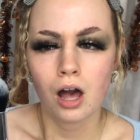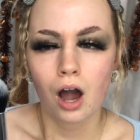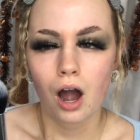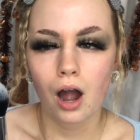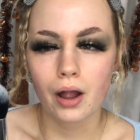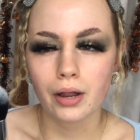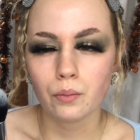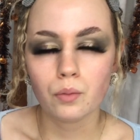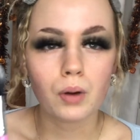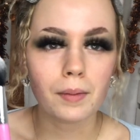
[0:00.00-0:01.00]
I will
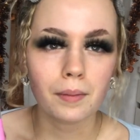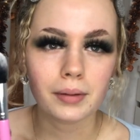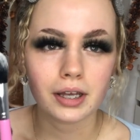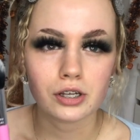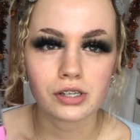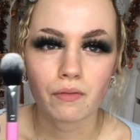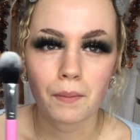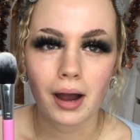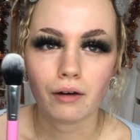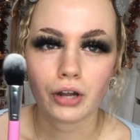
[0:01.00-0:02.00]
probably use it for powder.